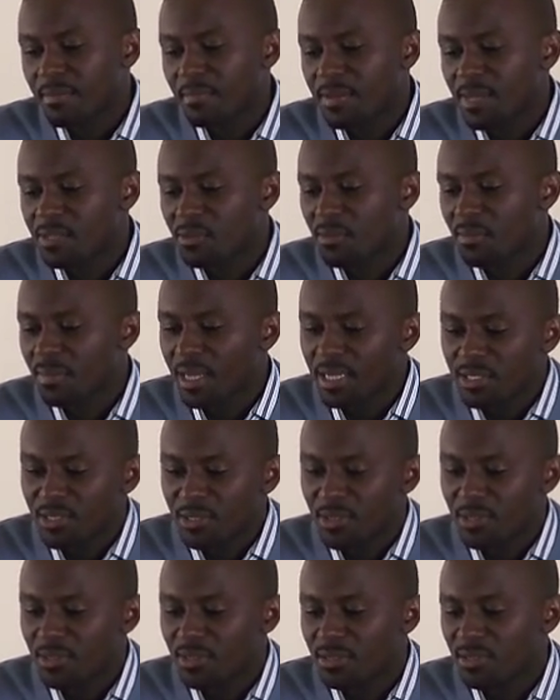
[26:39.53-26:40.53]
as we
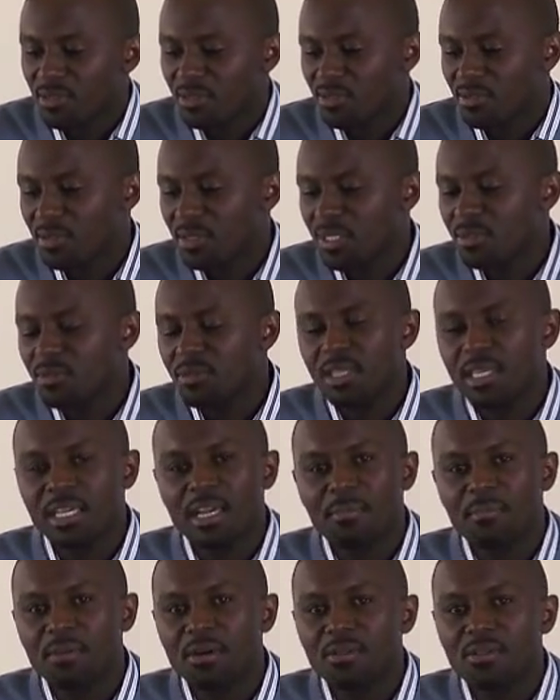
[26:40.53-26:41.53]
mentioned, you need to think
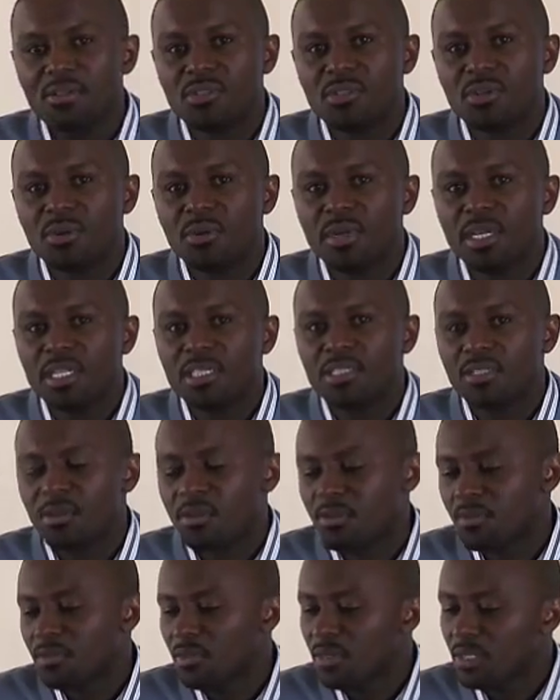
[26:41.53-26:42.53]
about storage
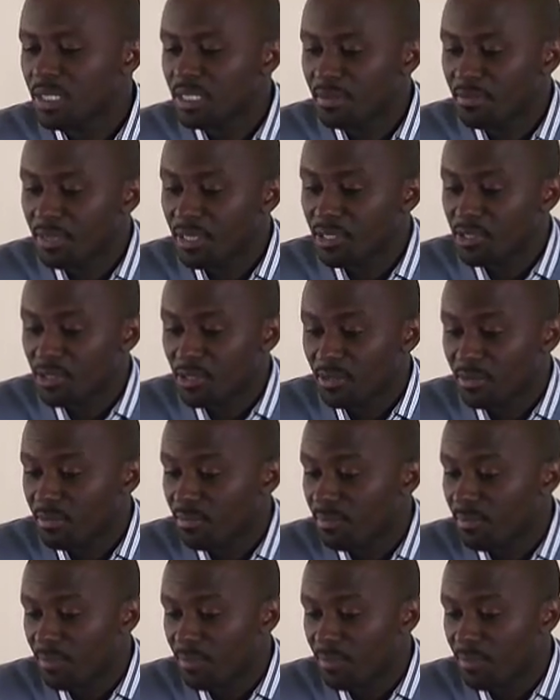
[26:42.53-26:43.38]
of your intervention